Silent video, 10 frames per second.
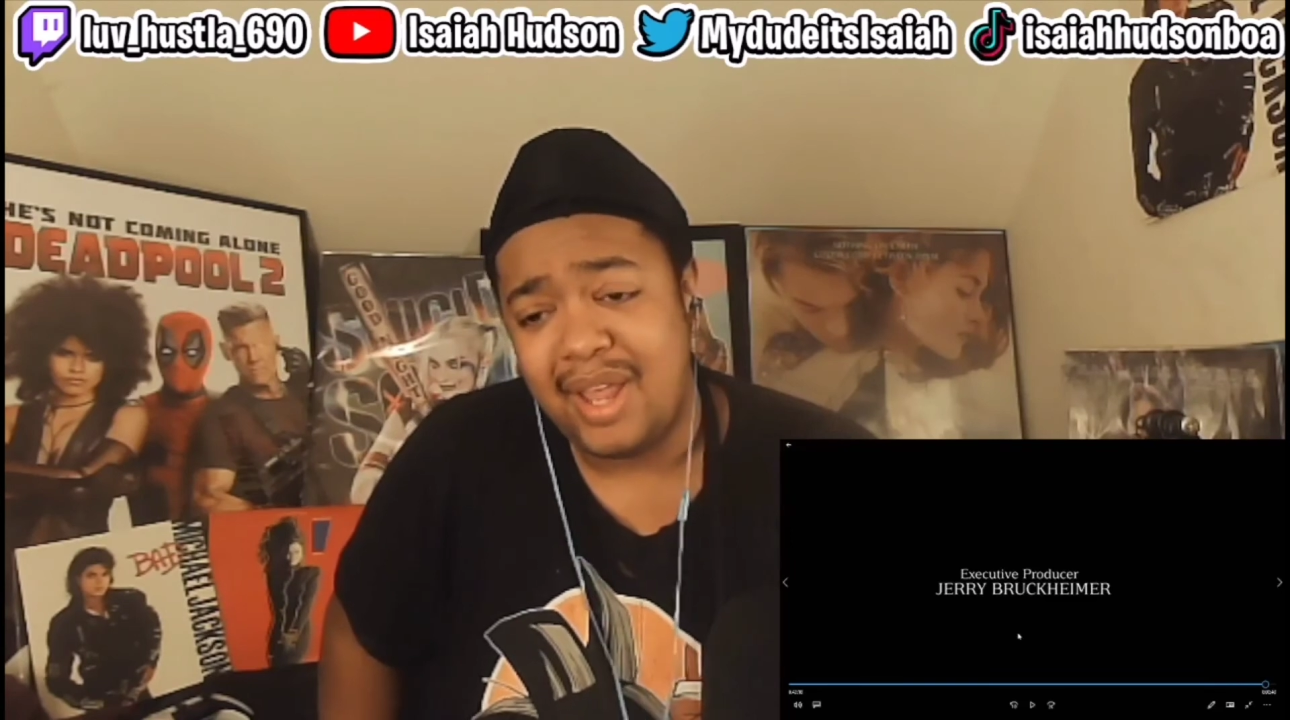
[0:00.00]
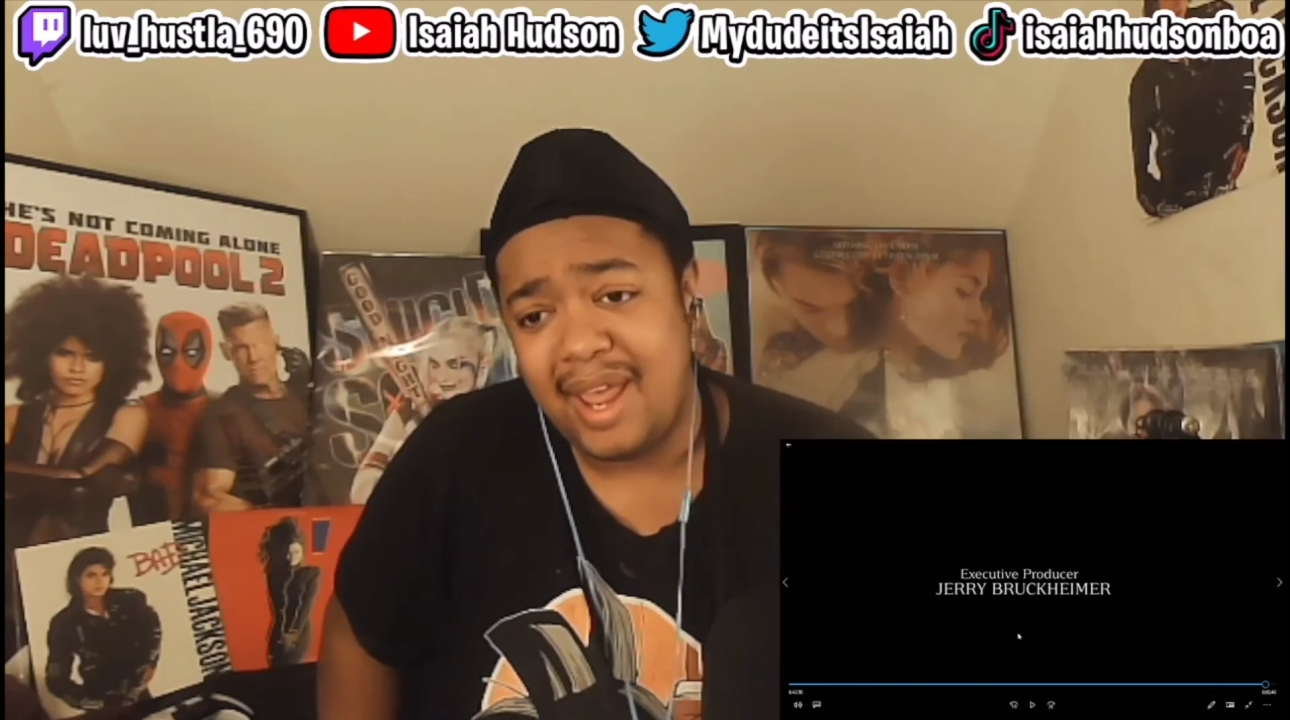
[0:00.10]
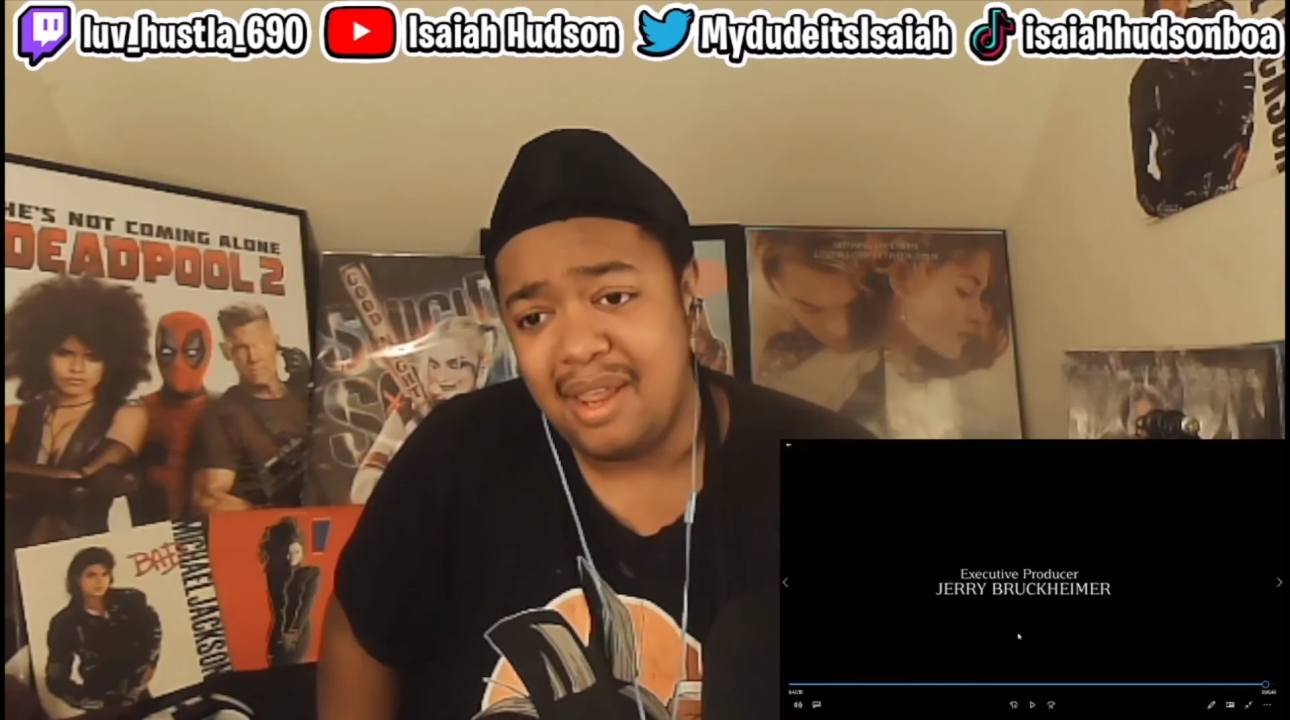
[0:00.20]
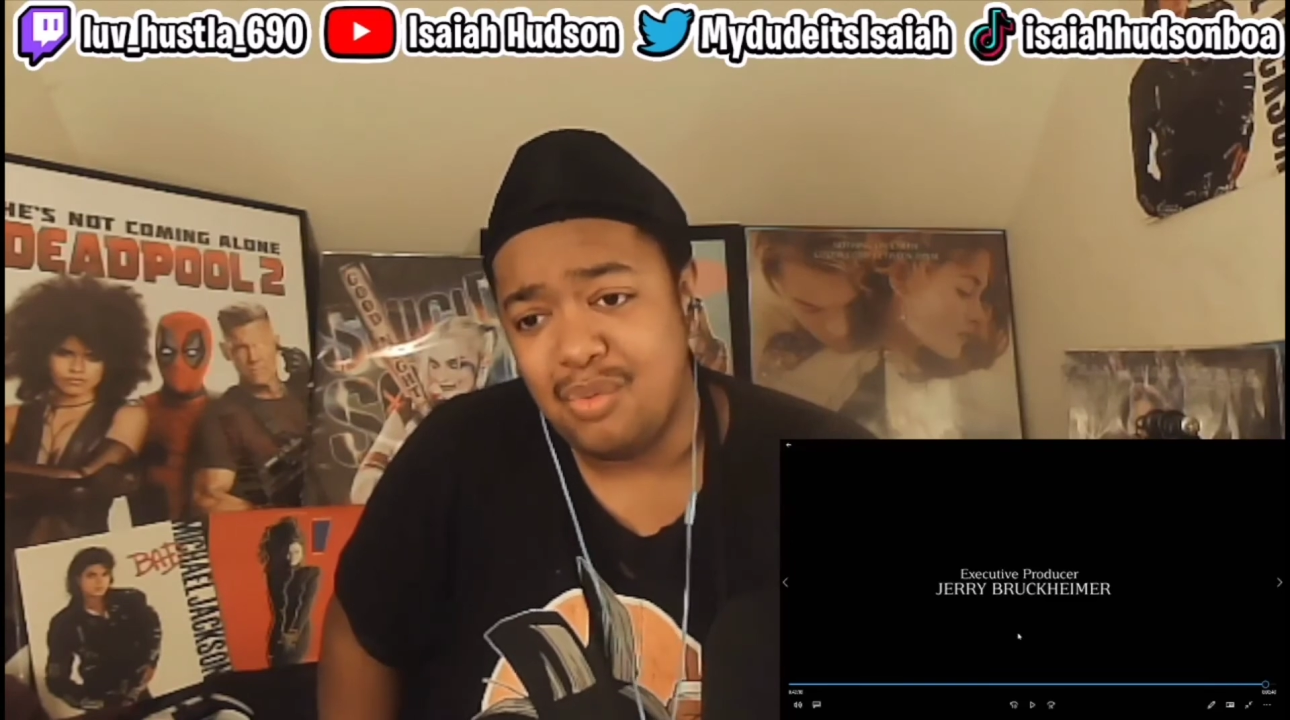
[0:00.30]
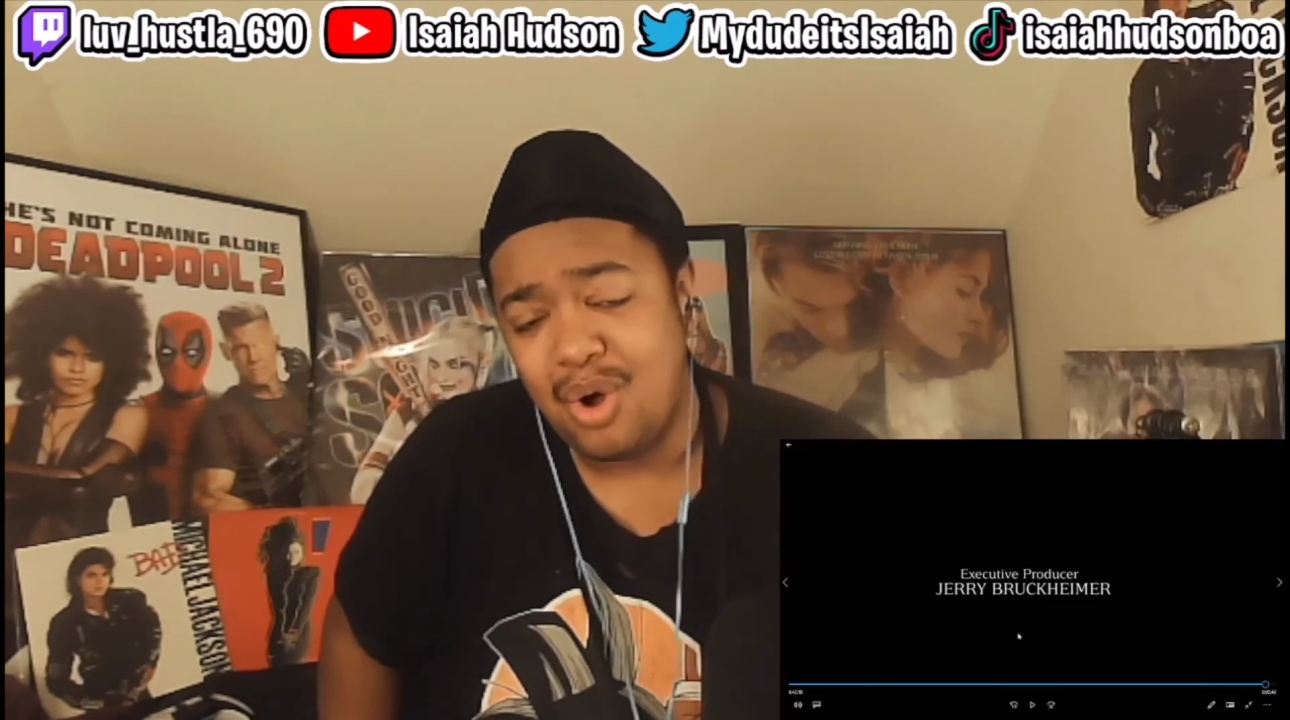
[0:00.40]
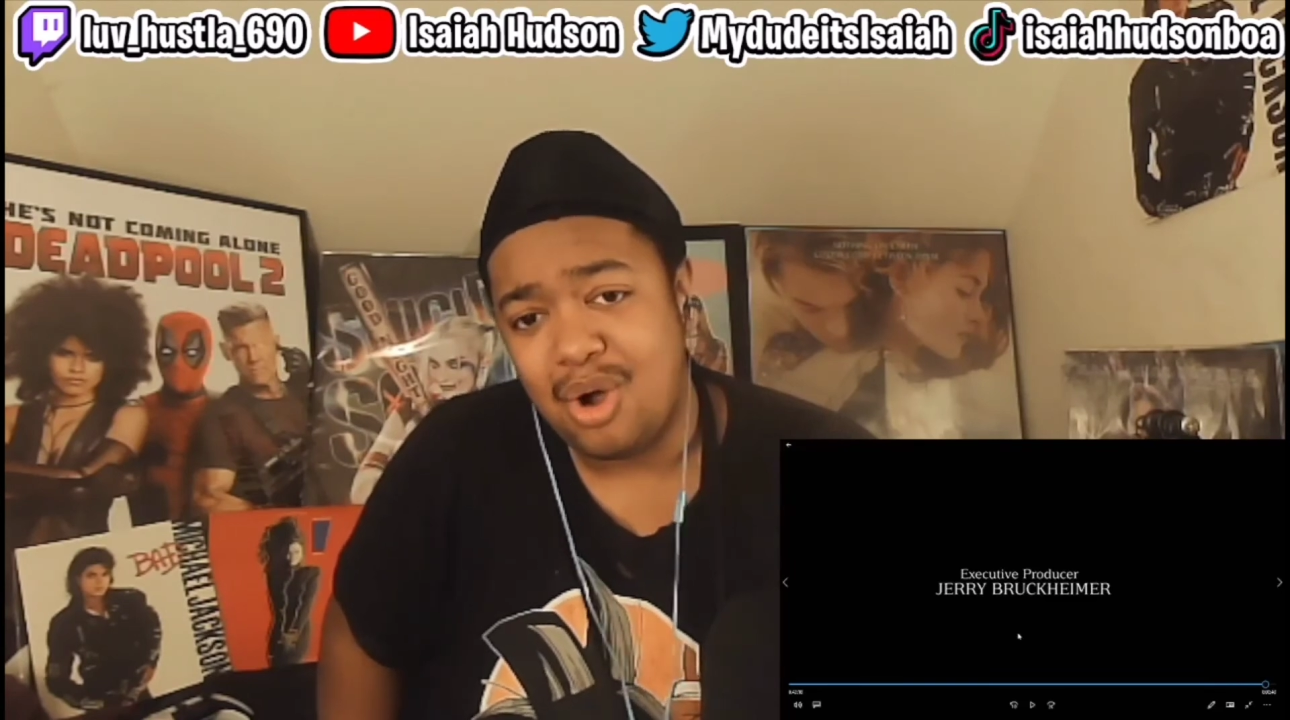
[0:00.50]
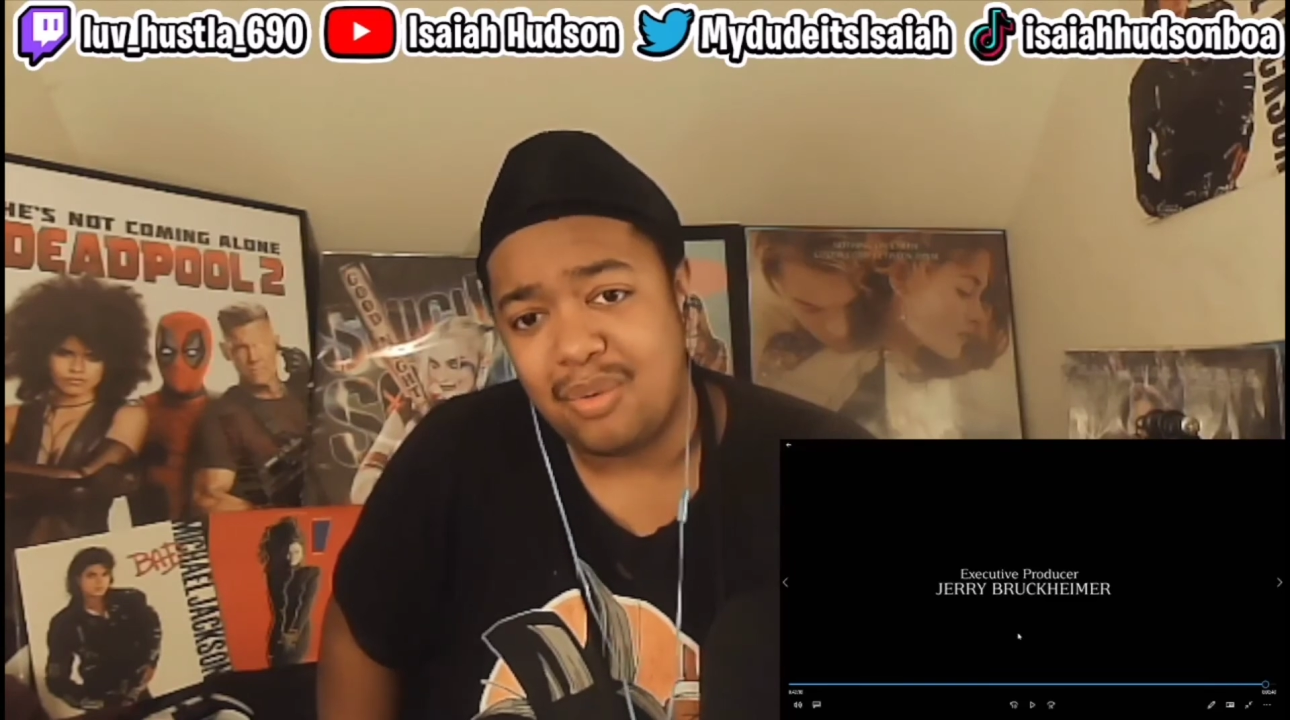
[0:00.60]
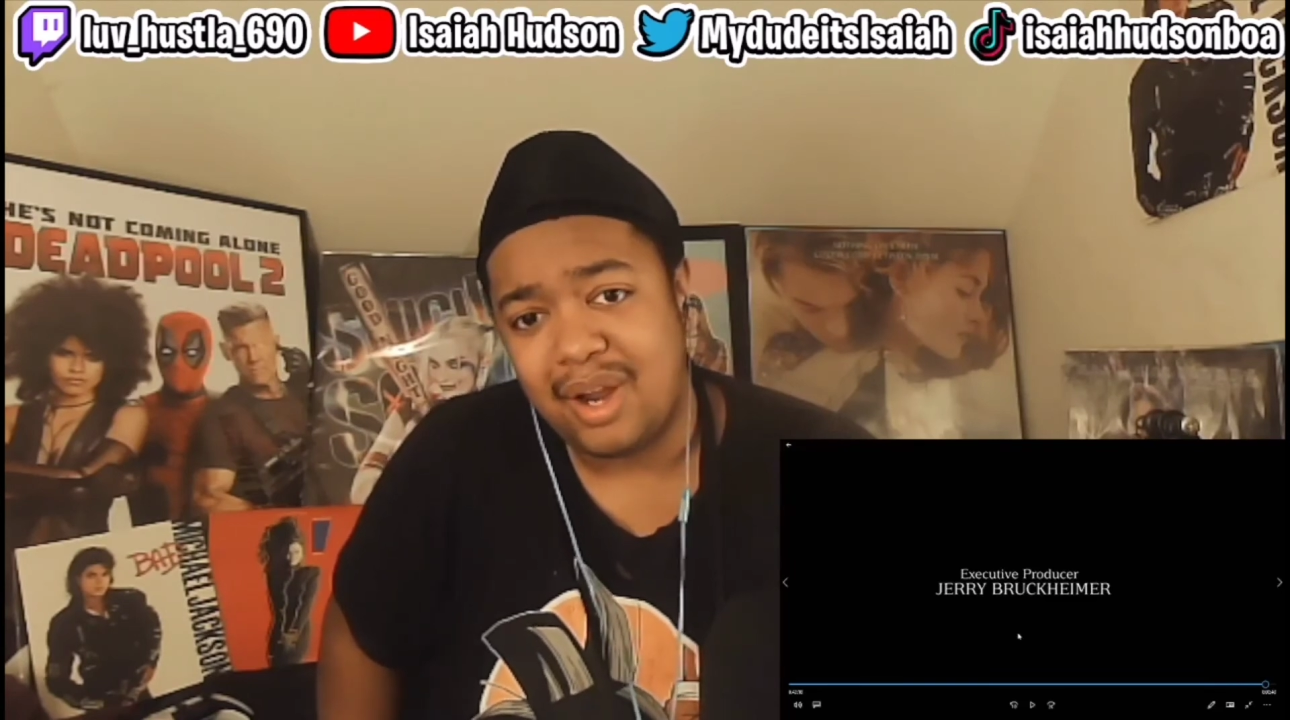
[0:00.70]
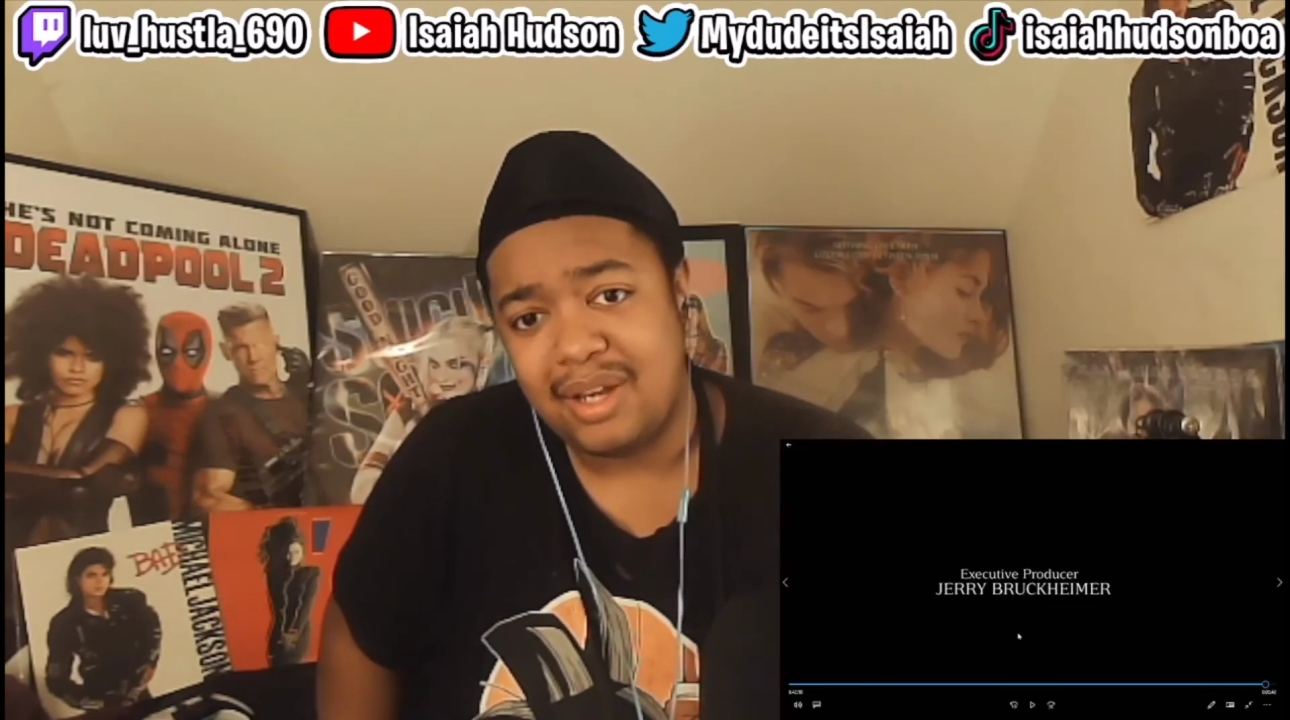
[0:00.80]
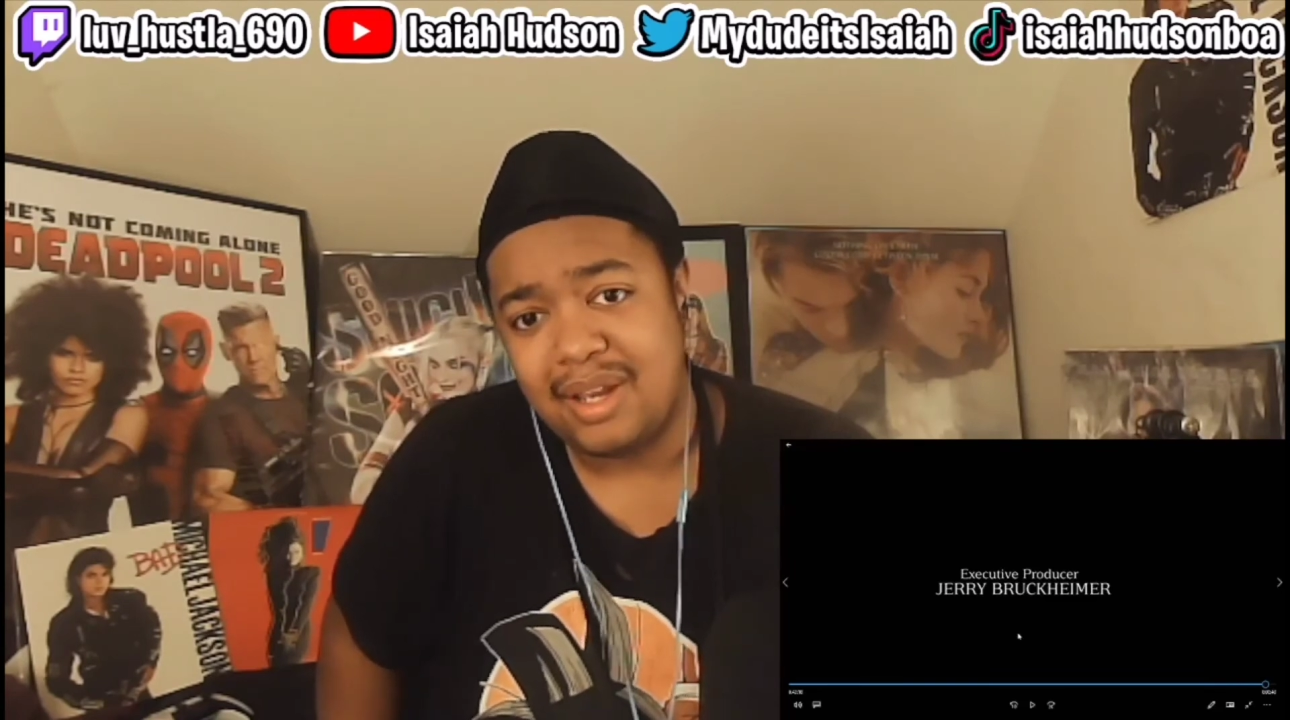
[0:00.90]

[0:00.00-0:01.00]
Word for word: AWOL right